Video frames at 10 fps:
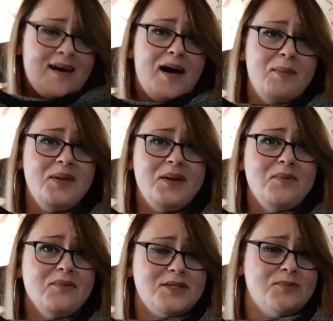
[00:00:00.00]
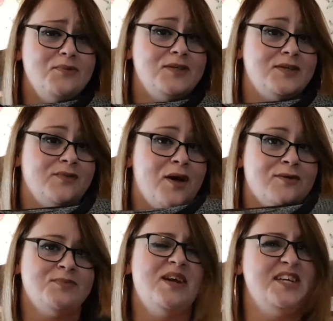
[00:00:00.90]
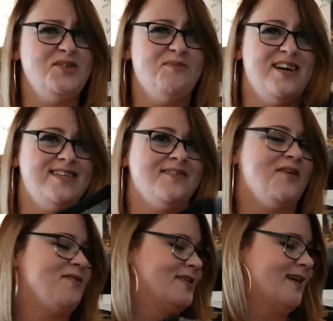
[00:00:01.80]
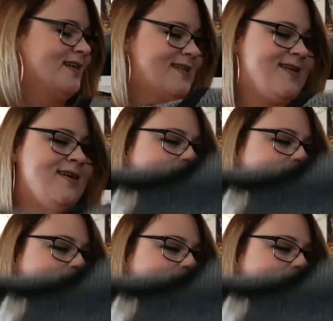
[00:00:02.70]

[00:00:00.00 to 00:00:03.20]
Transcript: I mean, I'm not the smallest of girls, but I do buy stuff oversized.